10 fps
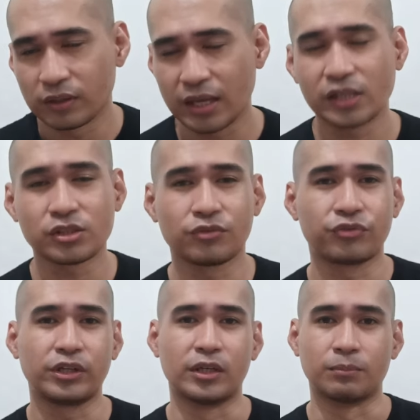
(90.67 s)
Financial
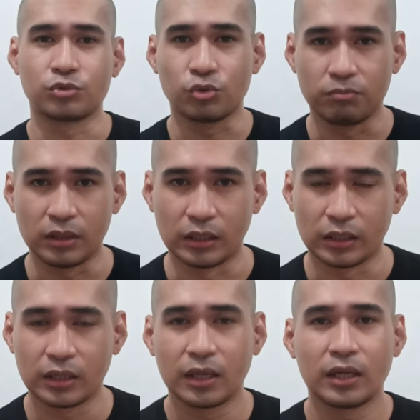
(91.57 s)
freedom to
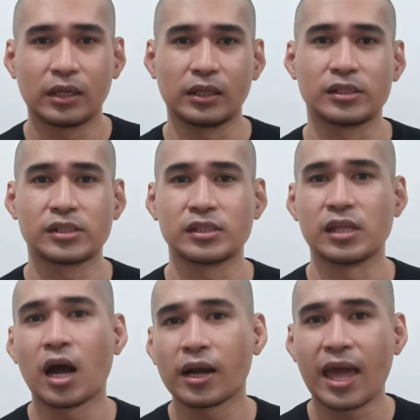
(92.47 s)
me is
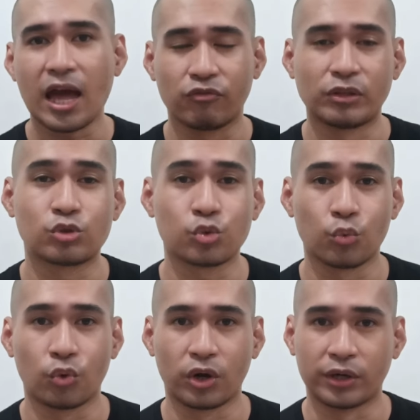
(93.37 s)
not having
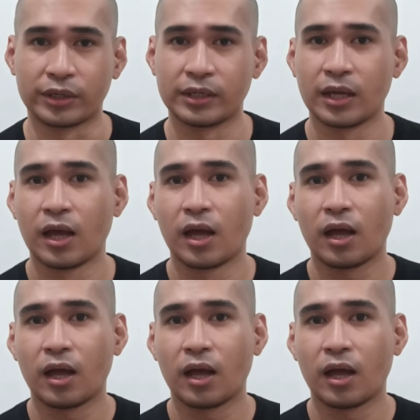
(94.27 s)
to worry